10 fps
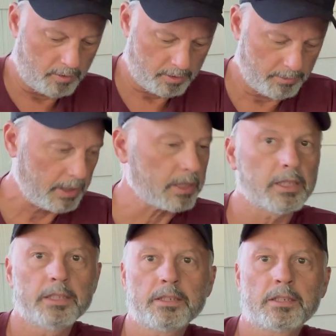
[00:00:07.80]
welcome back,
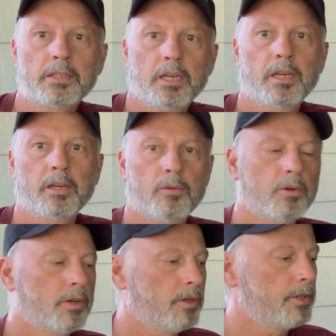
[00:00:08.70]
guys.
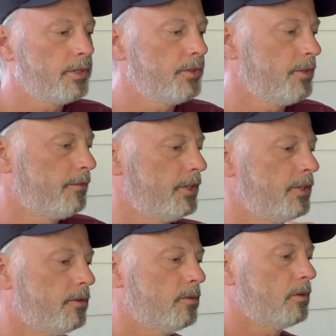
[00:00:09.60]
We're going to do a
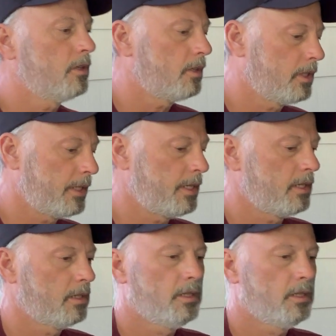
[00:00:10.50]
video on